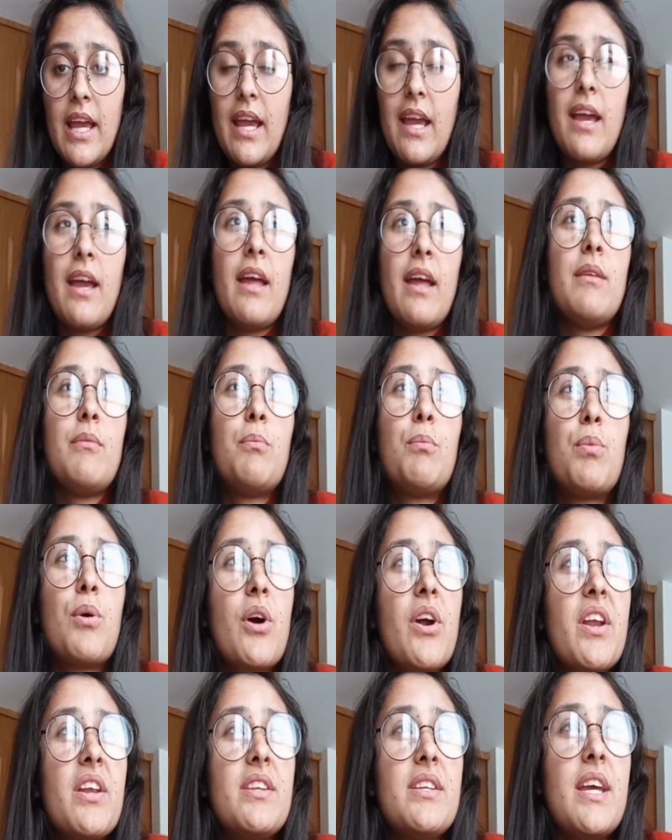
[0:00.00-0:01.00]
And
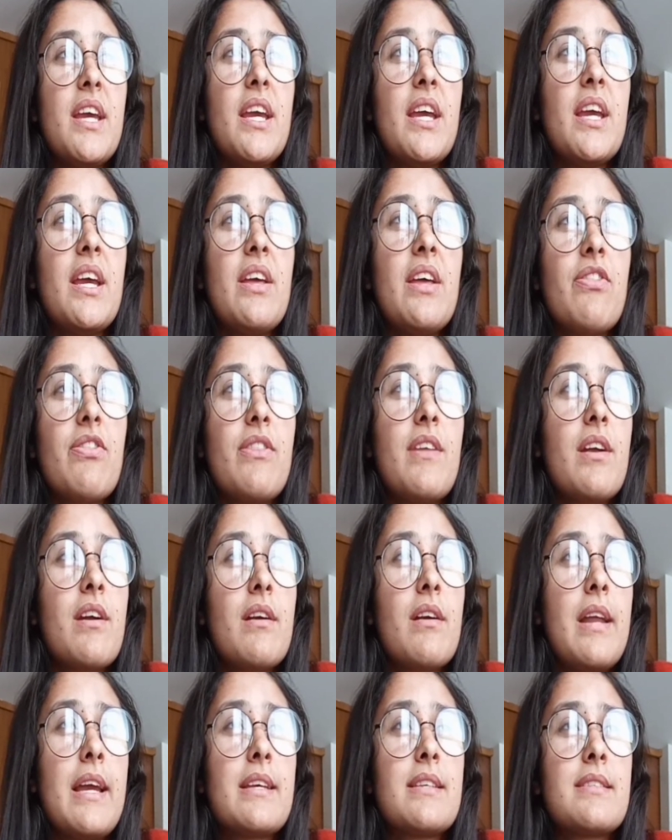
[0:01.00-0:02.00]
per day, there
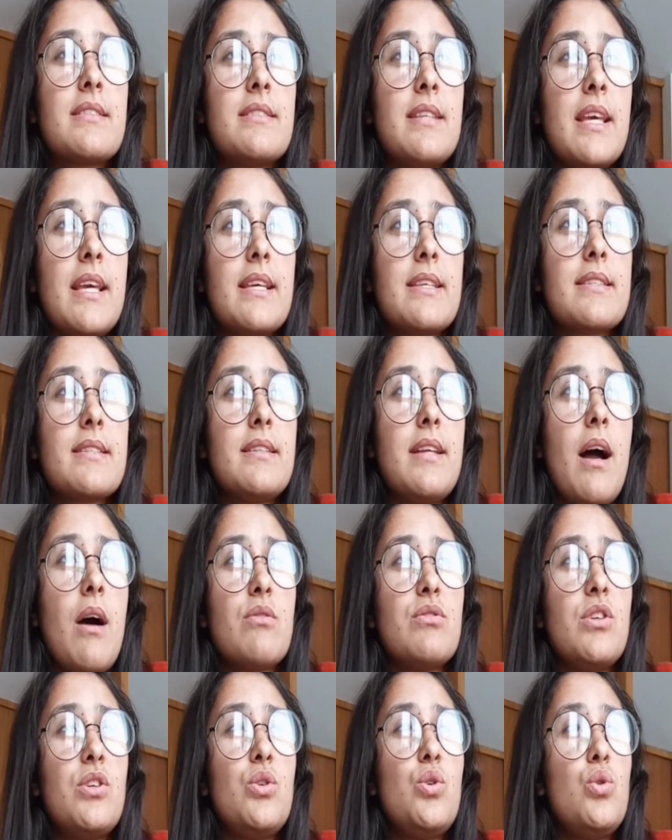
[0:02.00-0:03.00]
are like
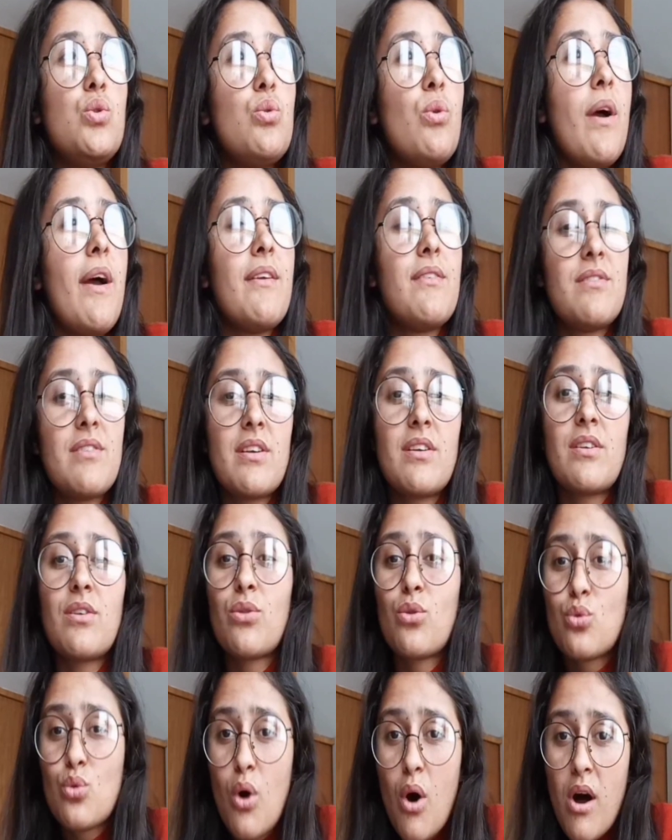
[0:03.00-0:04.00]
6,200
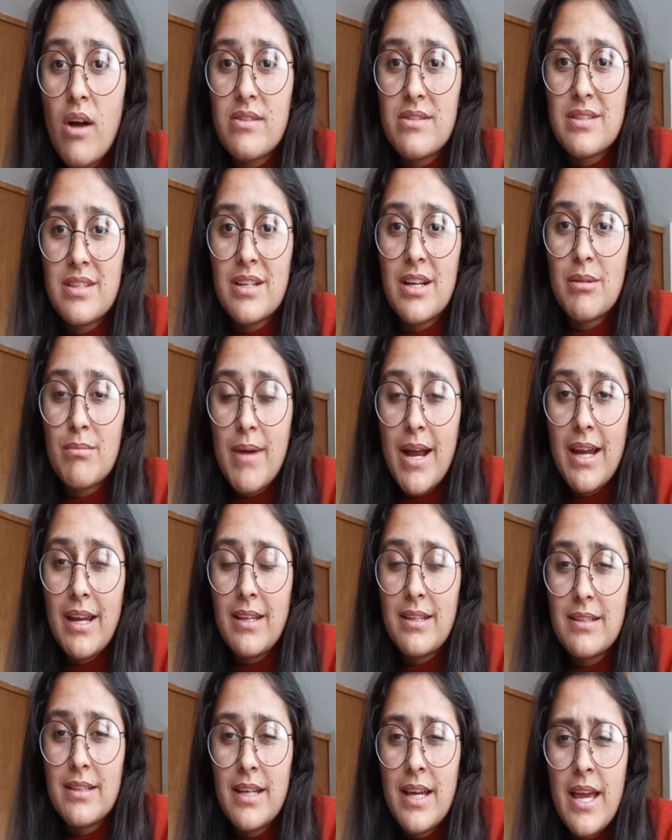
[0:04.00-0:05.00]
thoughts in our
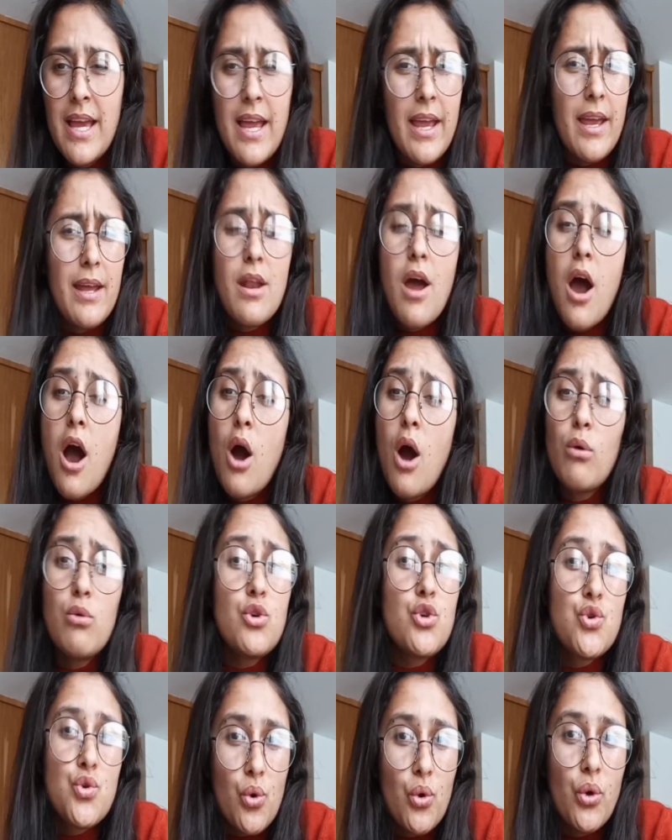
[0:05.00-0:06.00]
mind. How
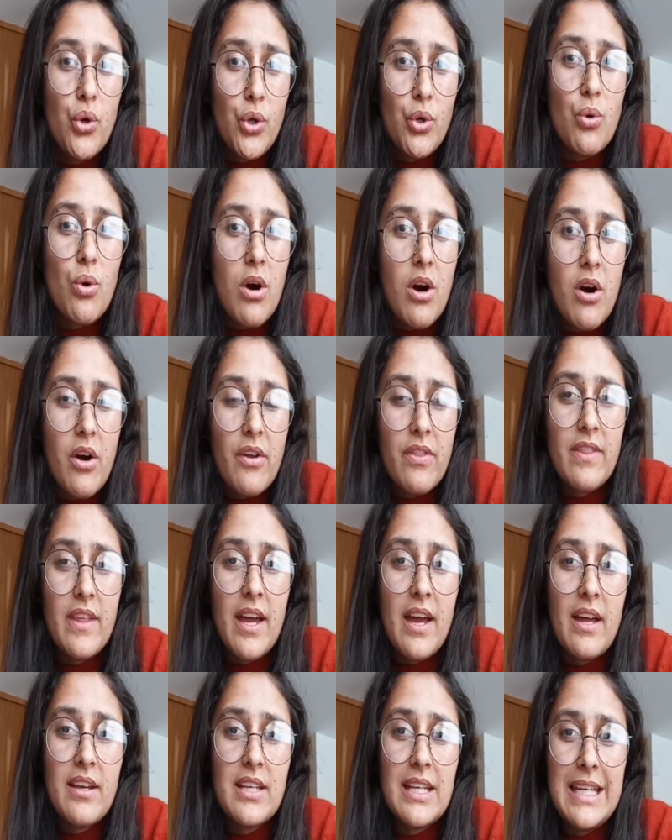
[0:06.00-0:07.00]
sure you are
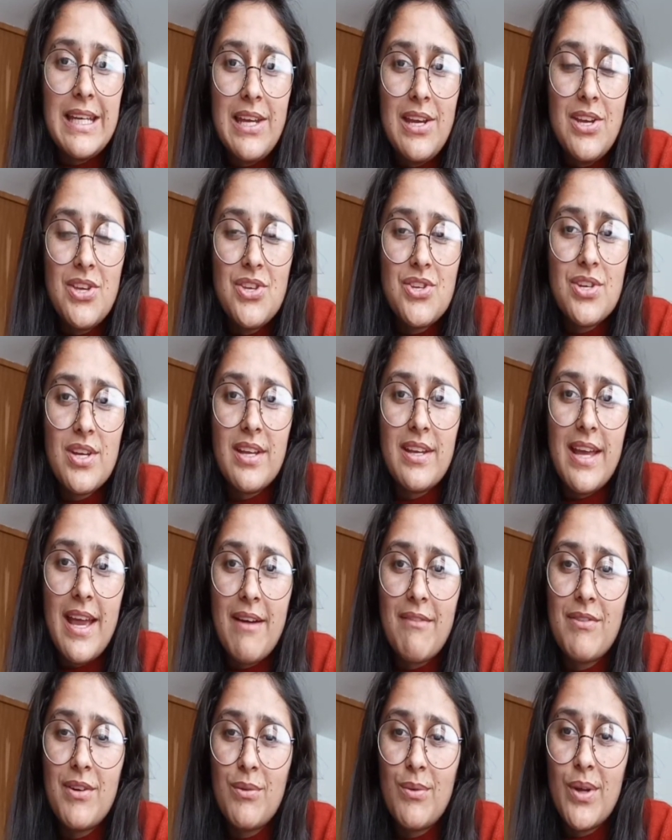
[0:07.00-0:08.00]
that each and
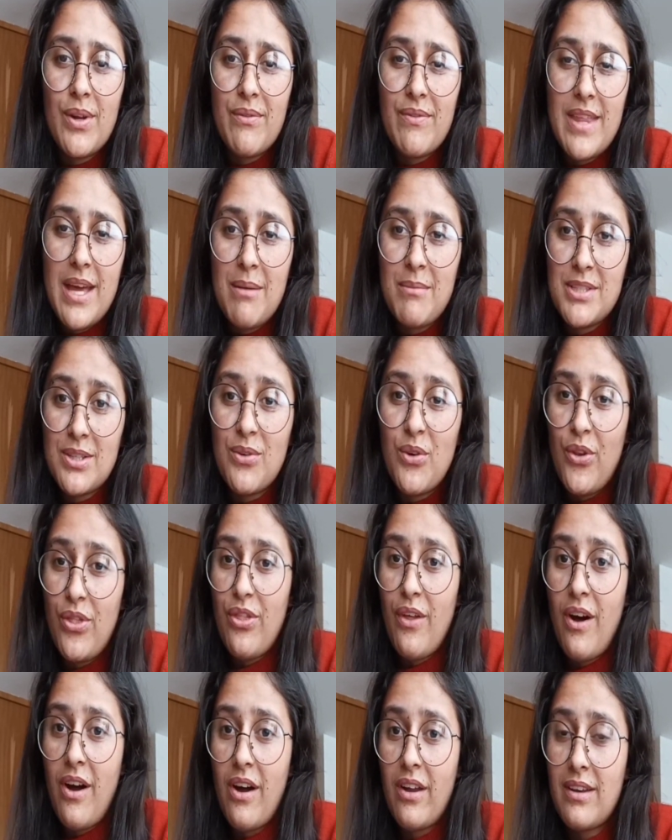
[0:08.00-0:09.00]
every one of them is a
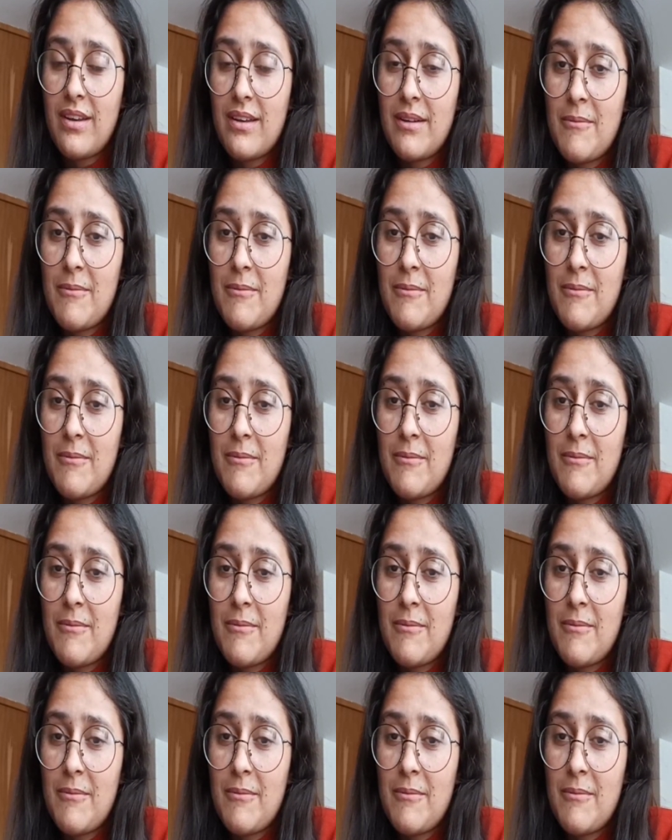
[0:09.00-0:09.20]
good thought?